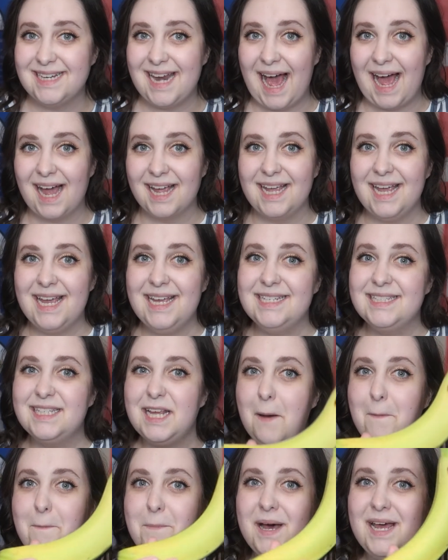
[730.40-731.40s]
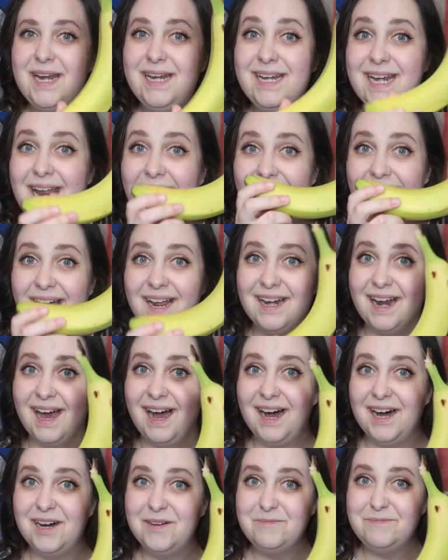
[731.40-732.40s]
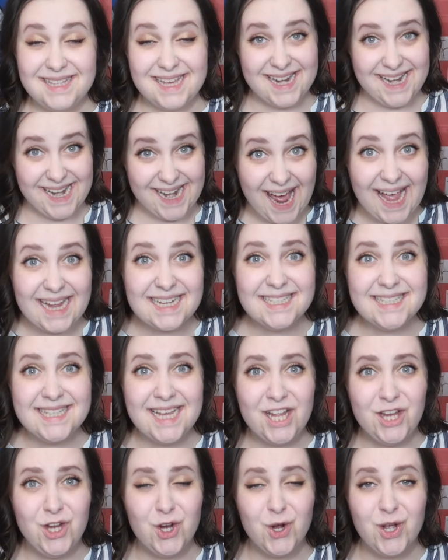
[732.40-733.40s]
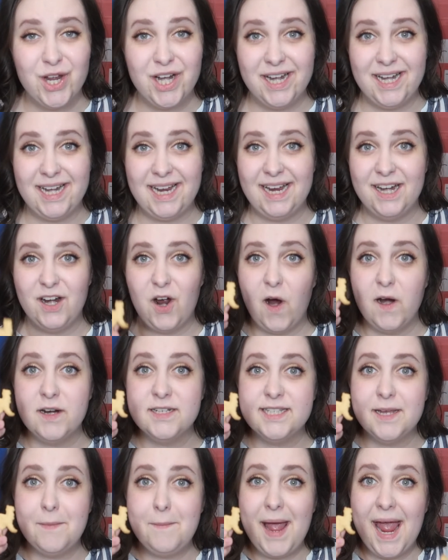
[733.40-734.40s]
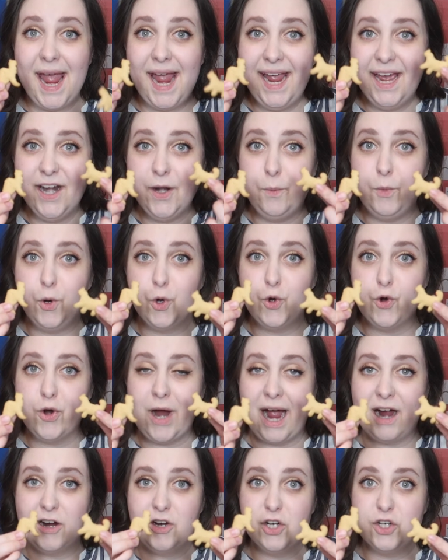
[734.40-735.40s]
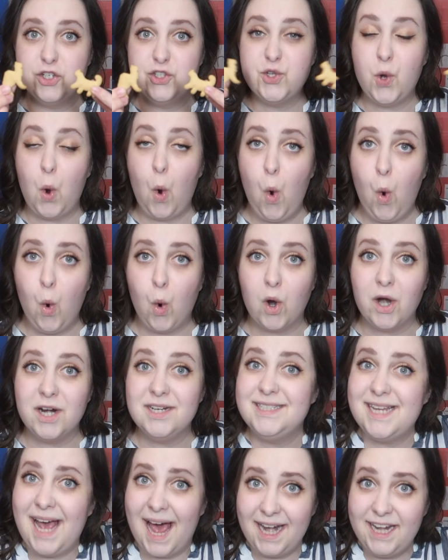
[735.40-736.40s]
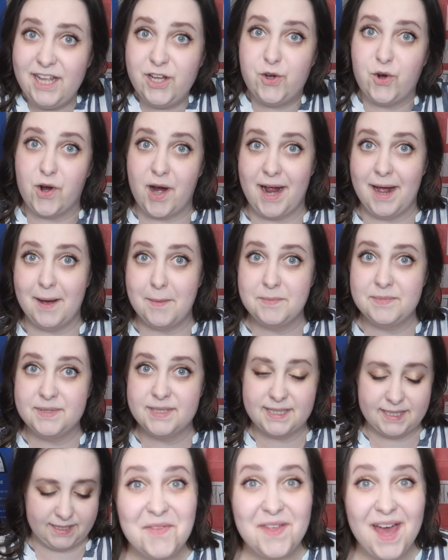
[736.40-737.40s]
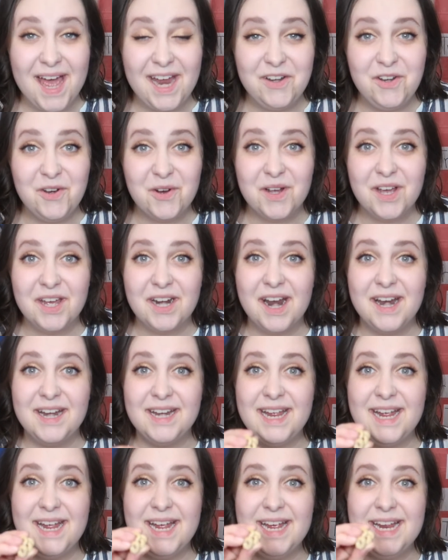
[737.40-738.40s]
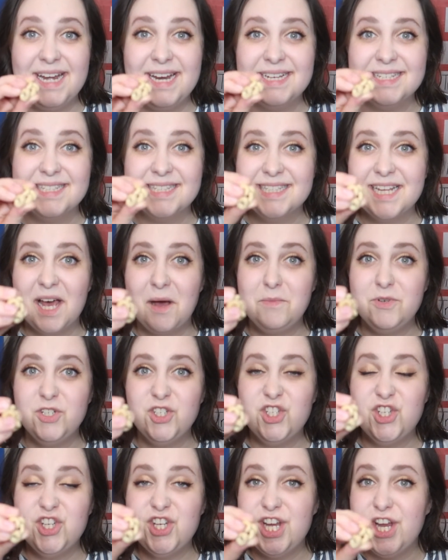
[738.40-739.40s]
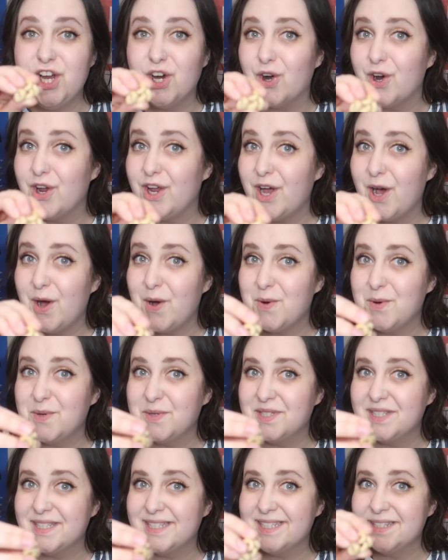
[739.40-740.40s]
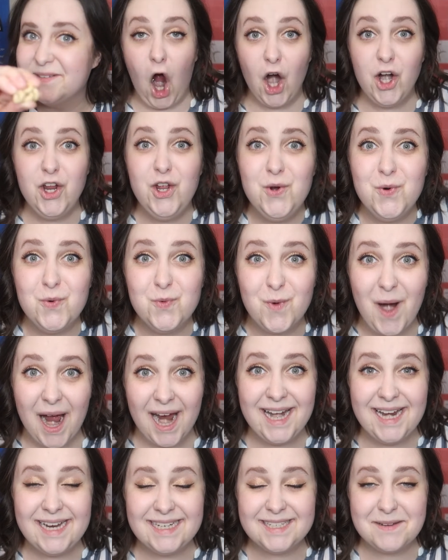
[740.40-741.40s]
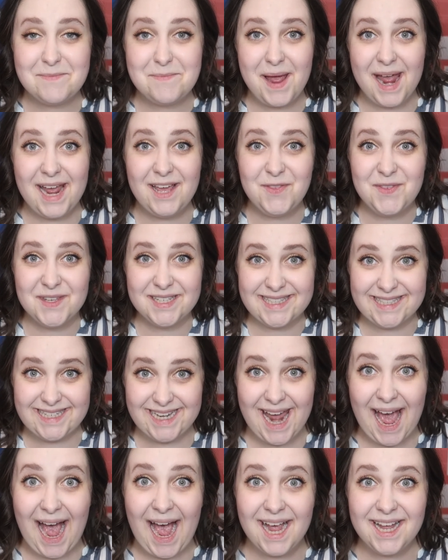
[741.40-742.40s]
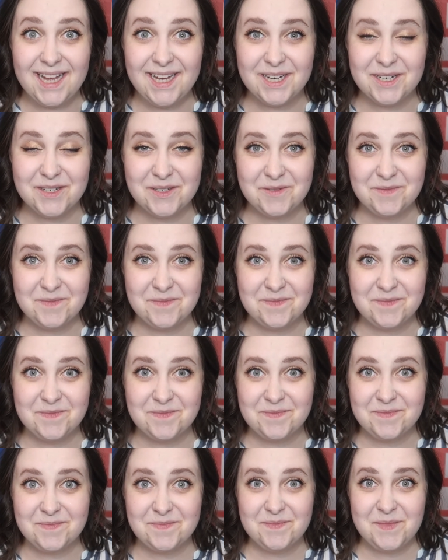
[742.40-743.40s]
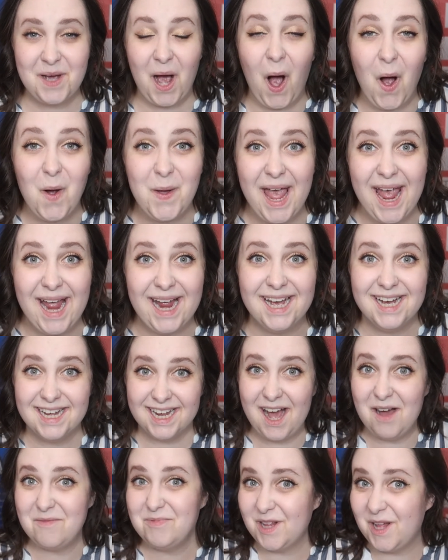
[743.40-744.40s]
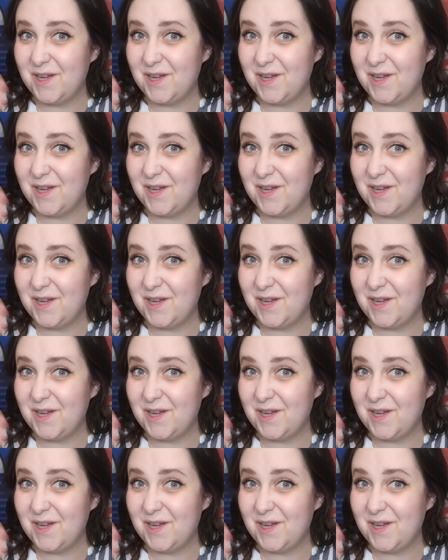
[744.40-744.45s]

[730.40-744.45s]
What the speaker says: snack is a banana. The next thing you're gonna need are some animal crackers or Teddy Grahams. Then you're gonna need some Cheerios. Are you ready to make the snack? Okay, come